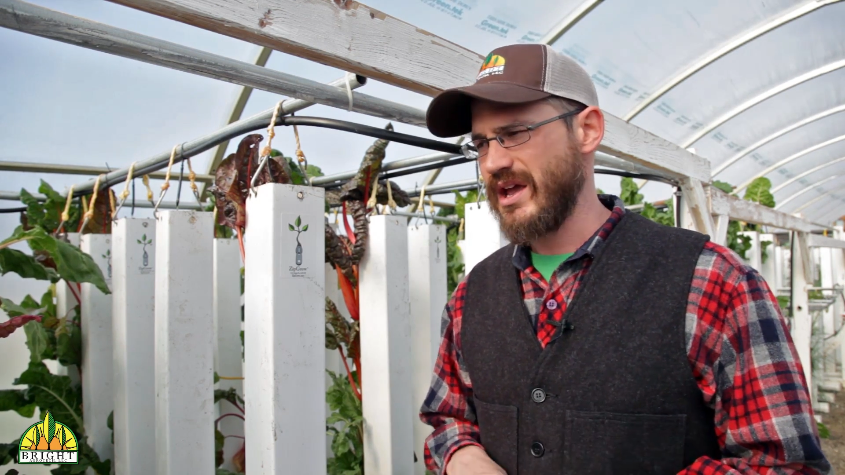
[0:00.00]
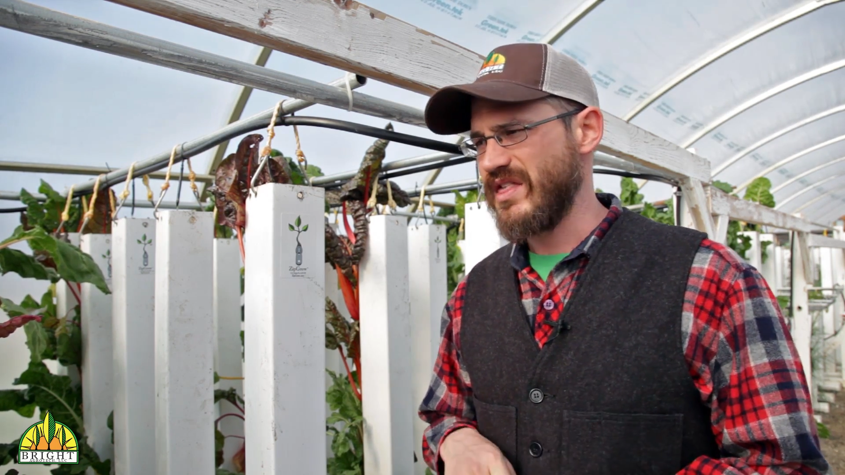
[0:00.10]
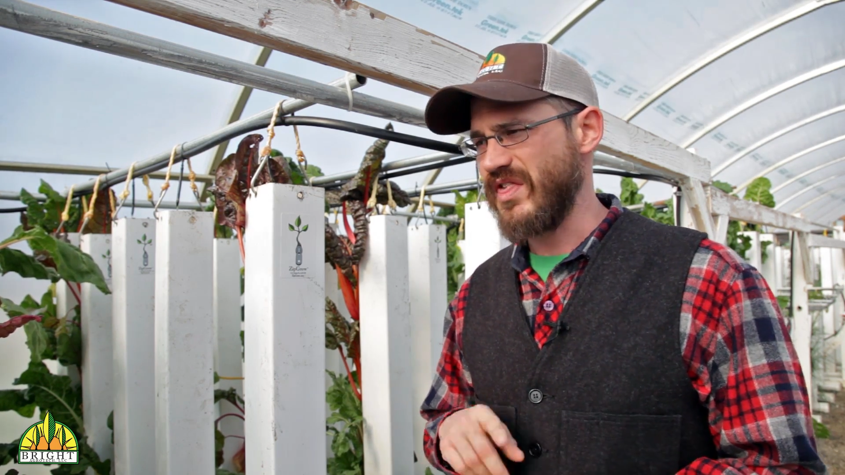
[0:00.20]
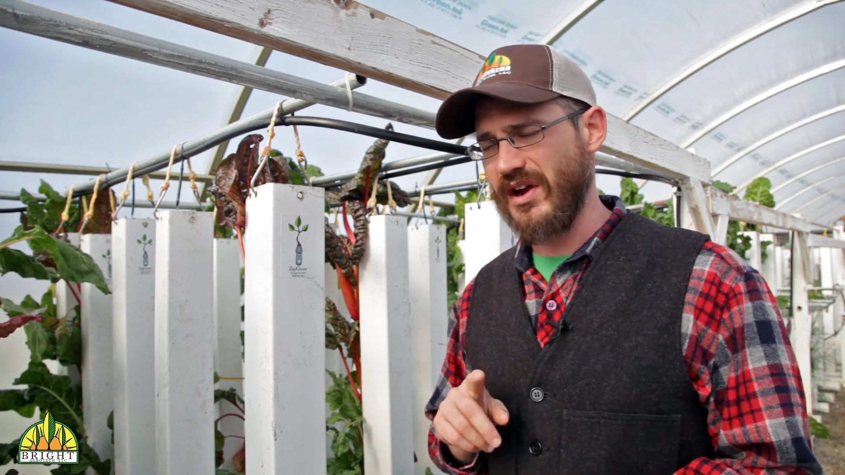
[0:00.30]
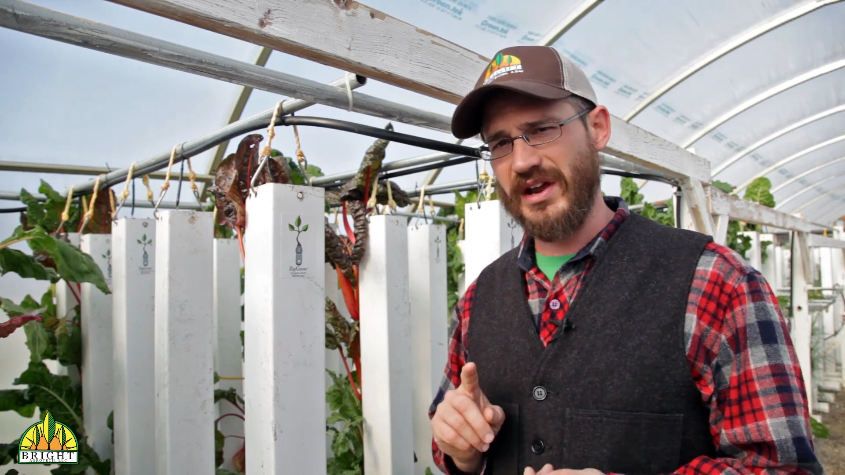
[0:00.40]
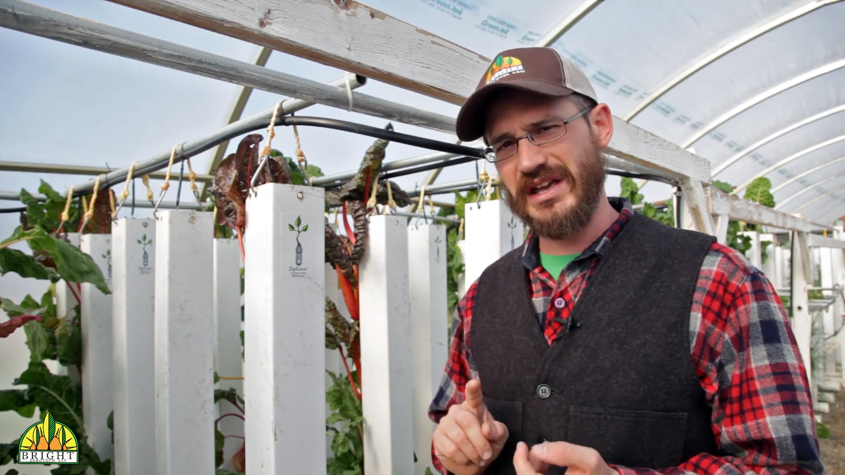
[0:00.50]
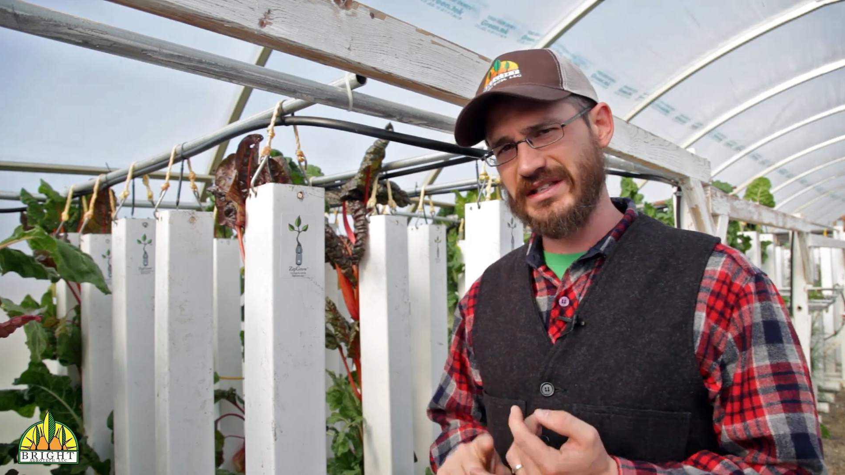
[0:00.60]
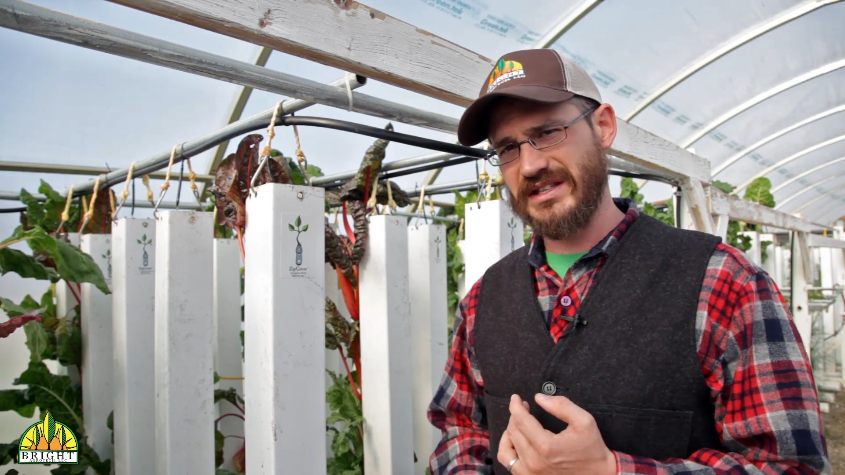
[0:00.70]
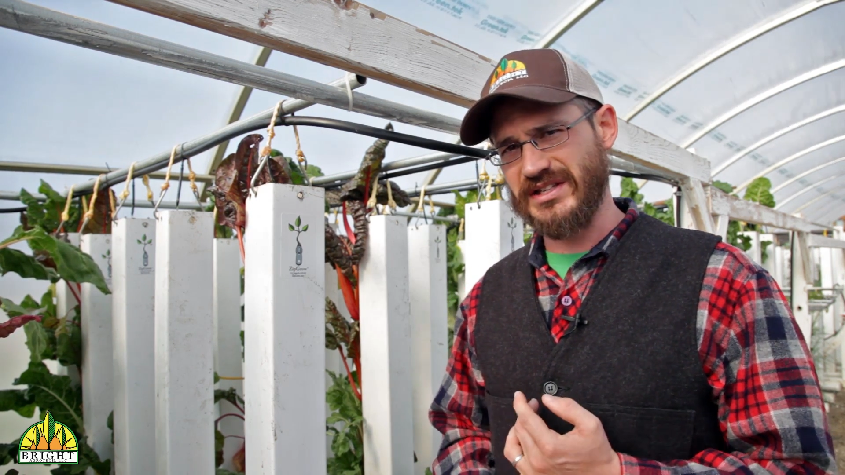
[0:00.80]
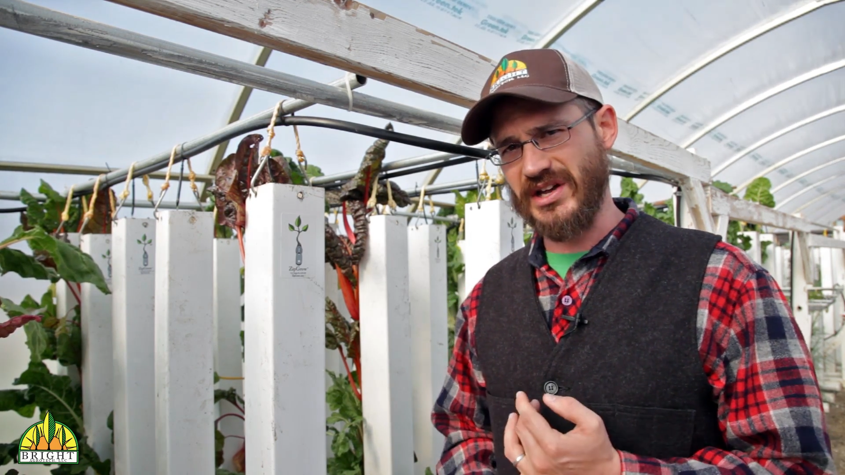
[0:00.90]
there
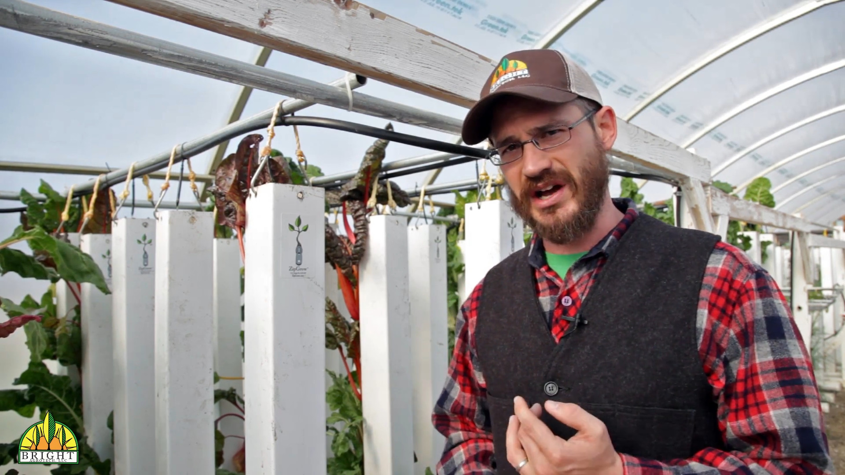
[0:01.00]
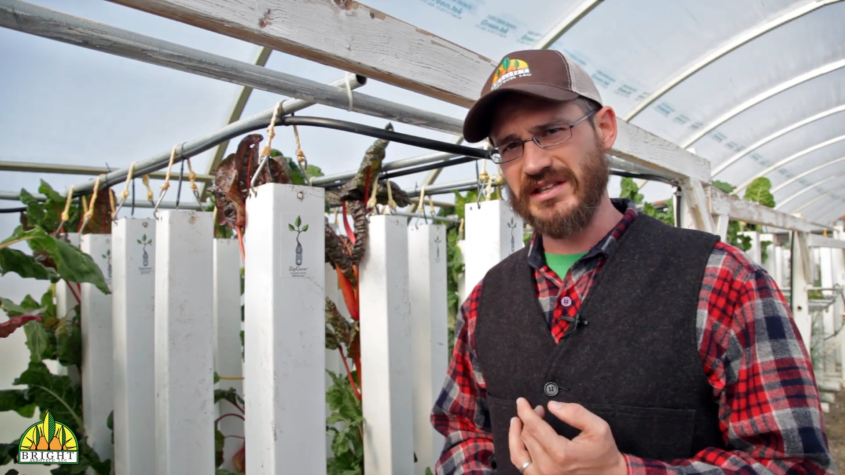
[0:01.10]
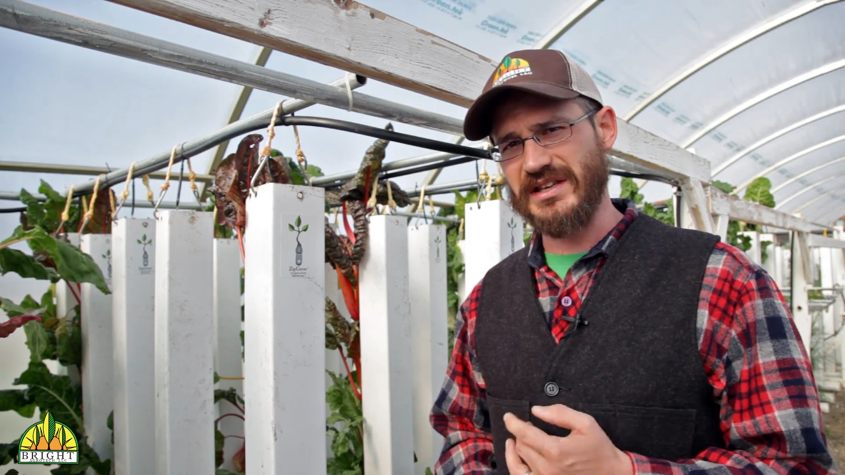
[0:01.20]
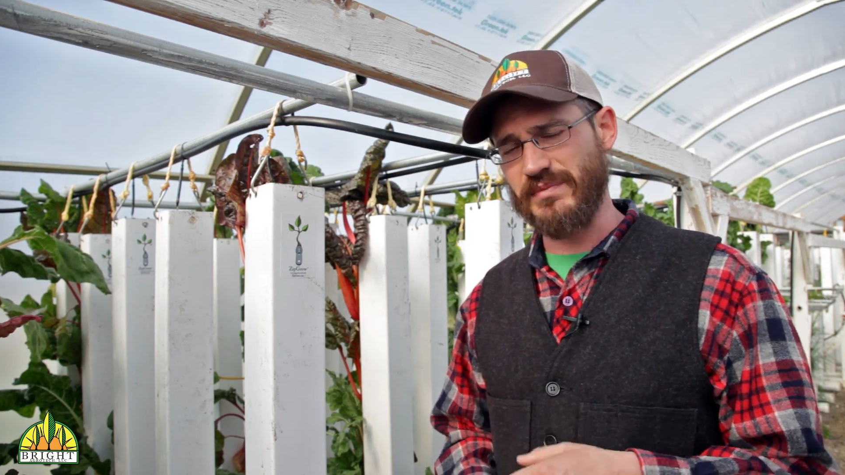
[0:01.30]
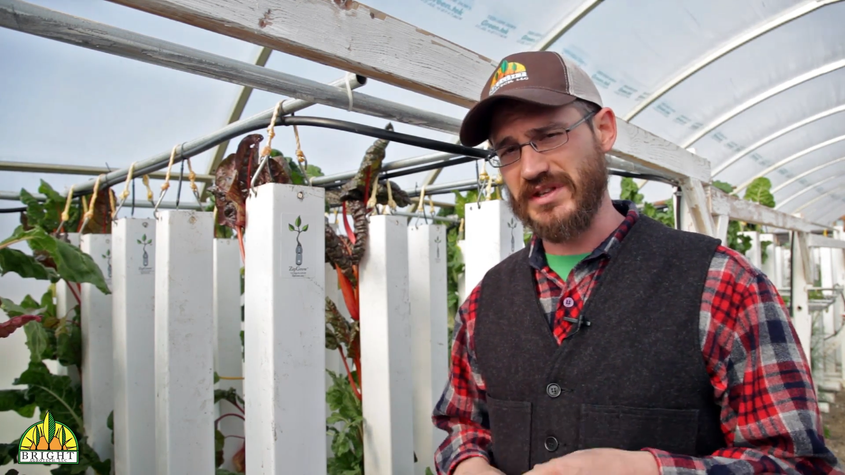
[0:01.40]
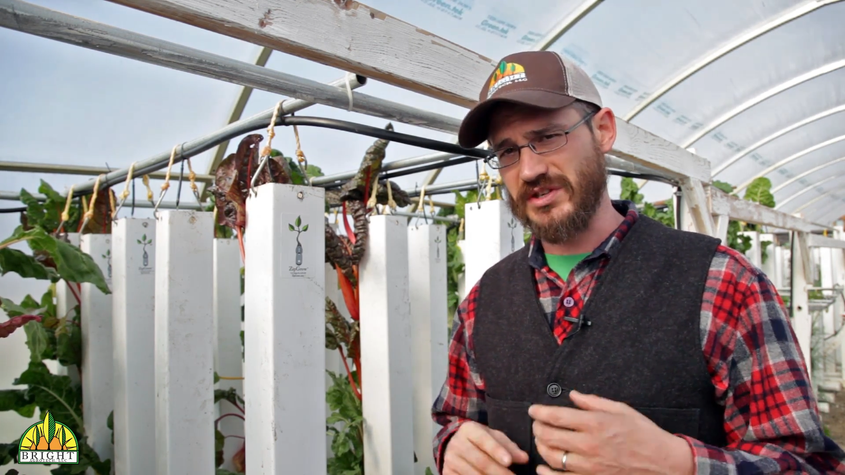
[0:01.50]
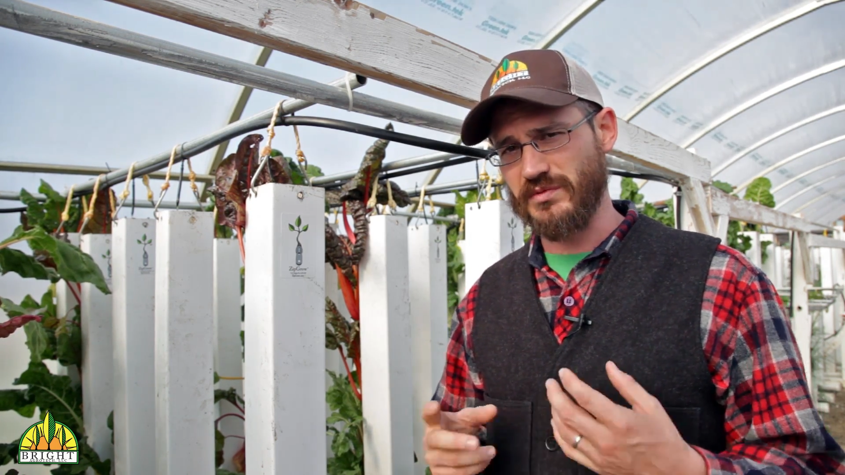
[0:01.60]
is this concept that's